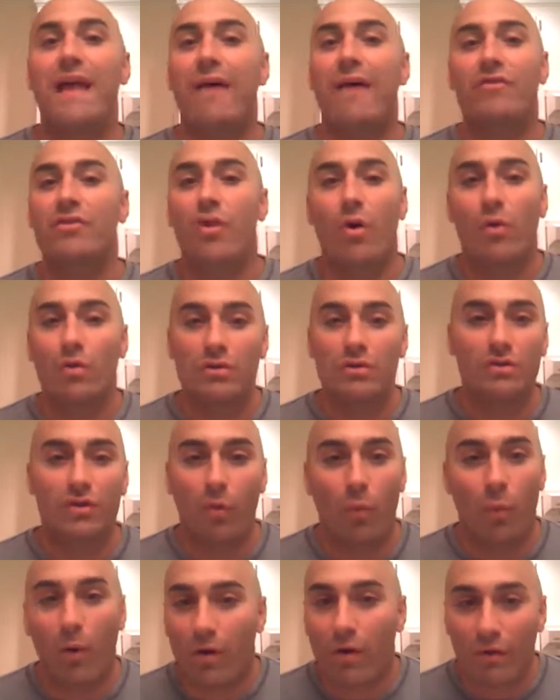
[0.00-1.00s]
ever known to
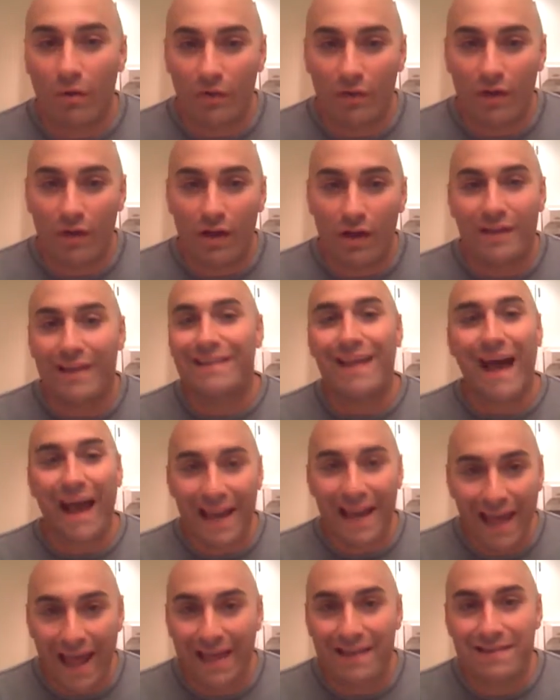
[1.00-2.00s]
the world. They're
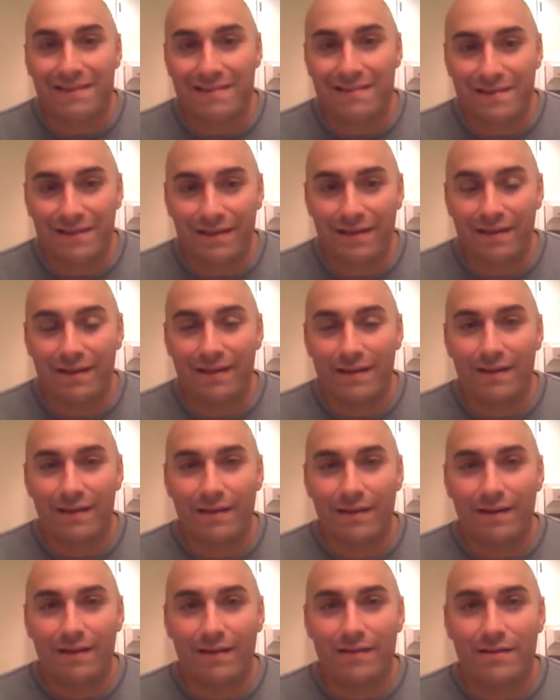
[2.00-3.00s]
tight ends.
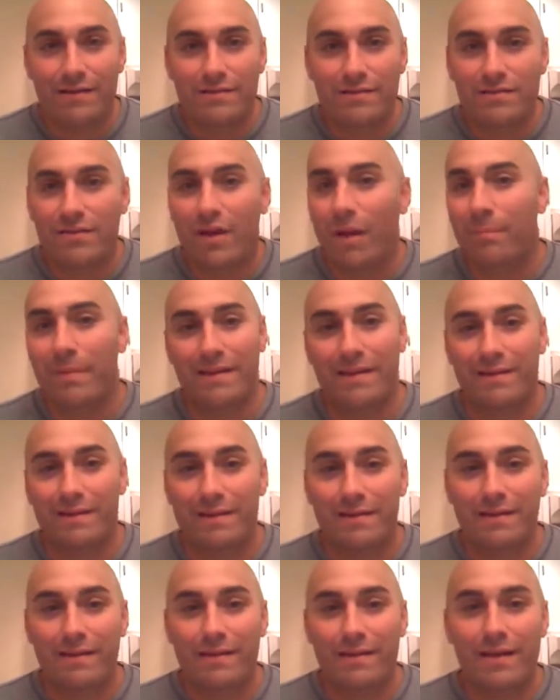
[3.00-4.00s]
Stop it.
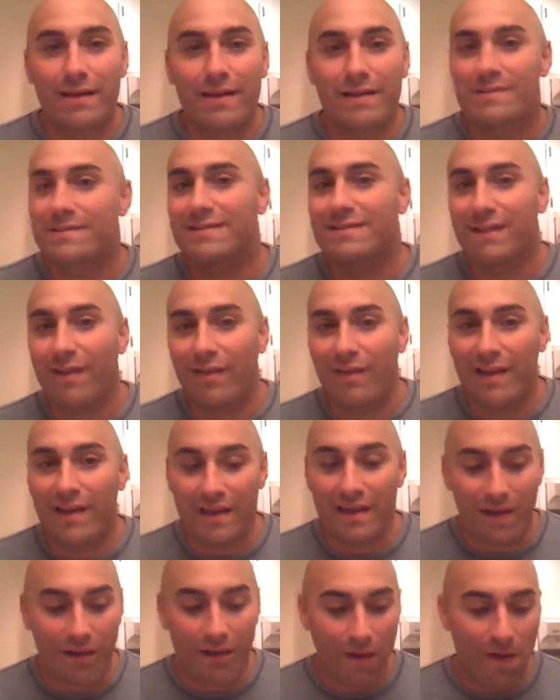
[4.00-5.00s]
It's silly.
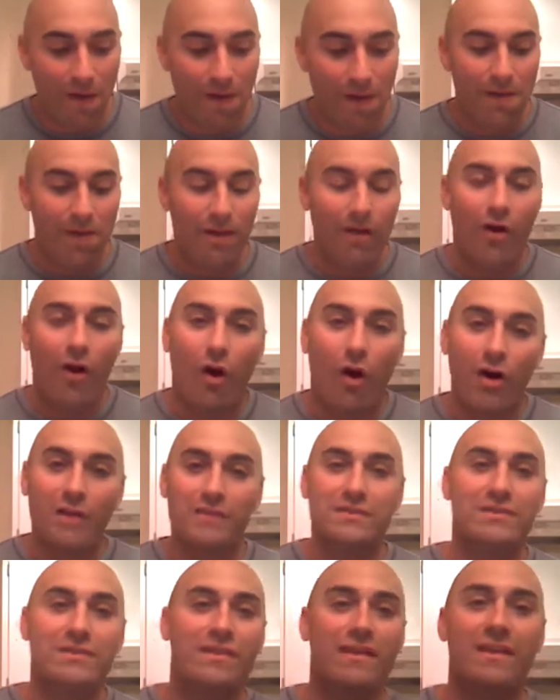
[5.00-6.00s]

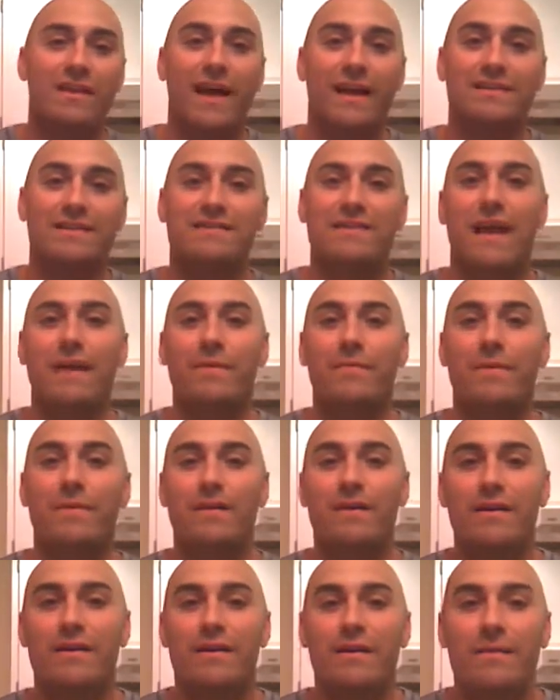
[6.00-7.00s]
On to the next segment,
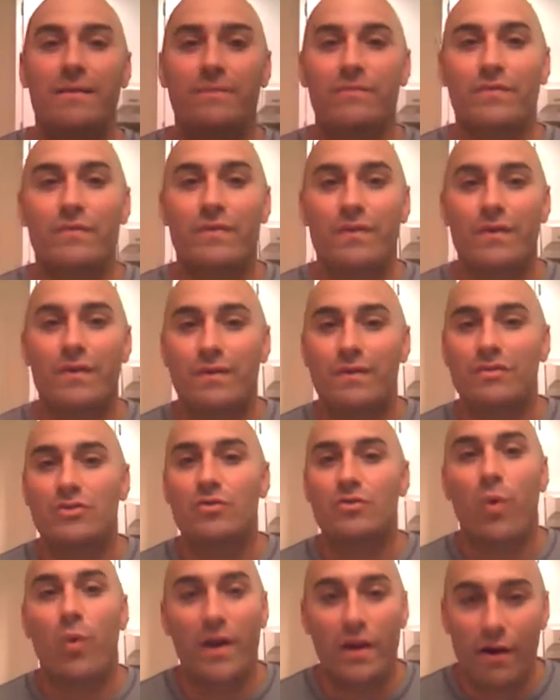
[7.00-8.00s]

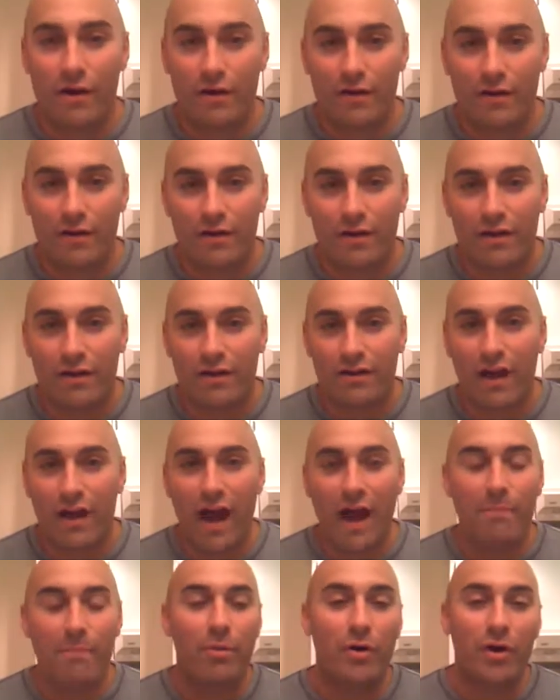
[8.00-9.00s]
Twitter.
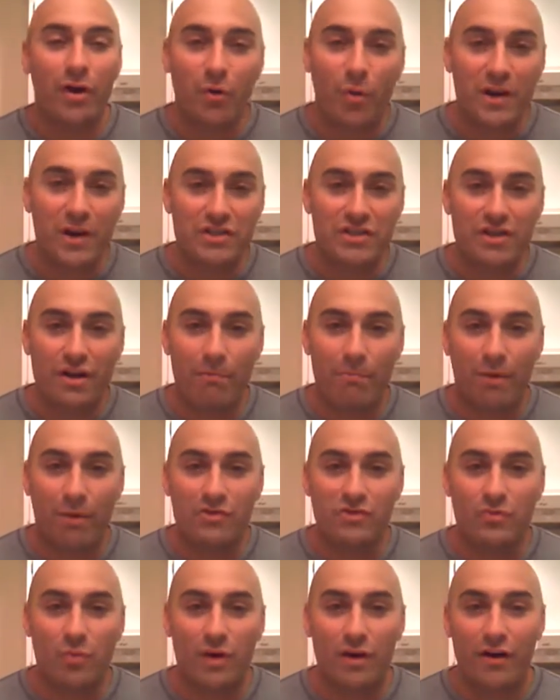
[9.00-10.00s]
I put a question up
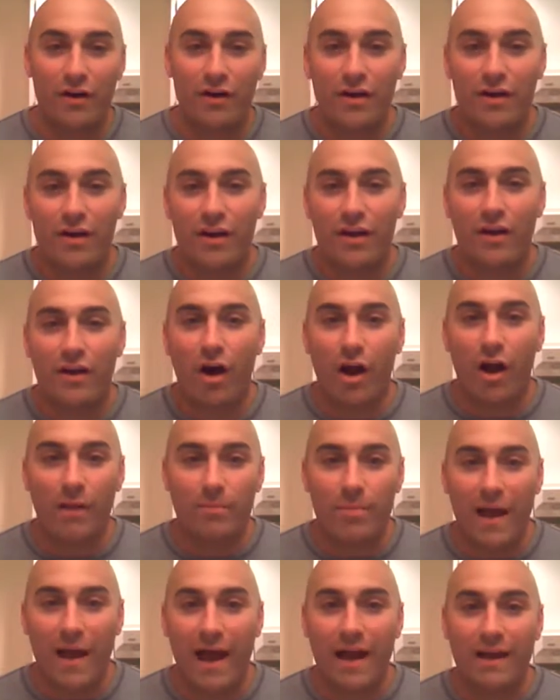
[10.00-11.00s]
on Twitter, got
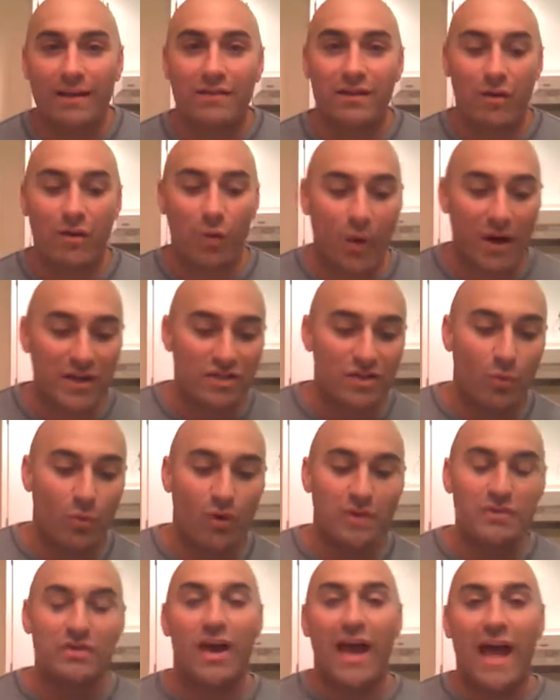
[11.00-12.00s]
it back. The question
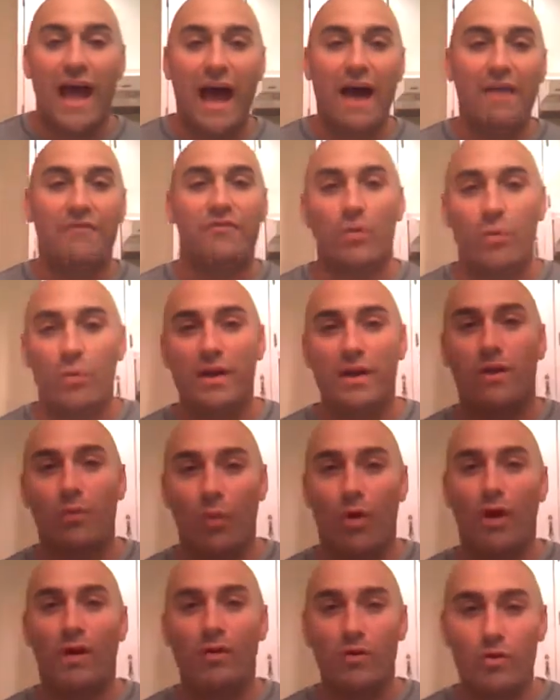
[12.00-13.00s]
was, after week
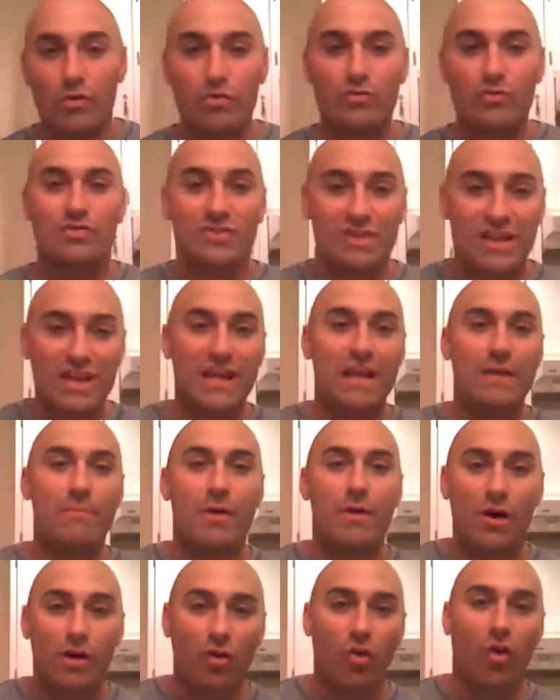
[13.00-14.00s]
1, whose
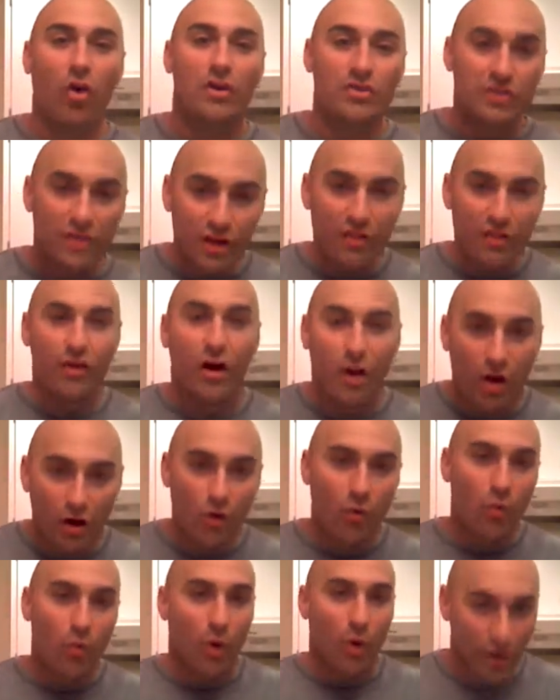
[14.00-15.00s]
team looks the
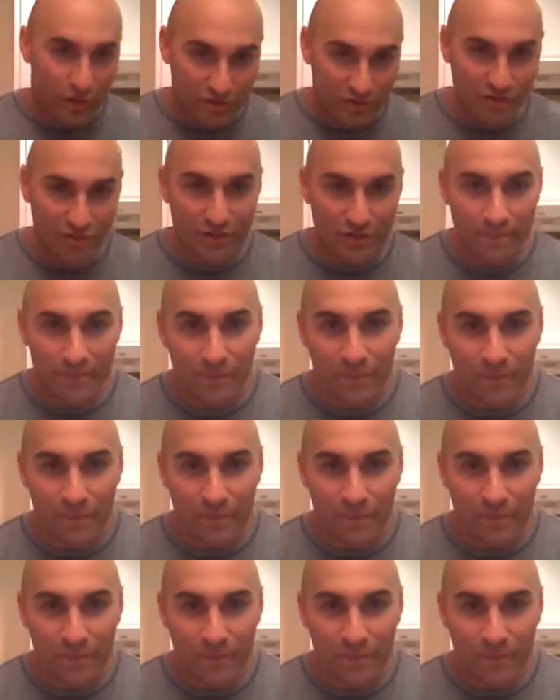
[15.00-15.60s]
worst?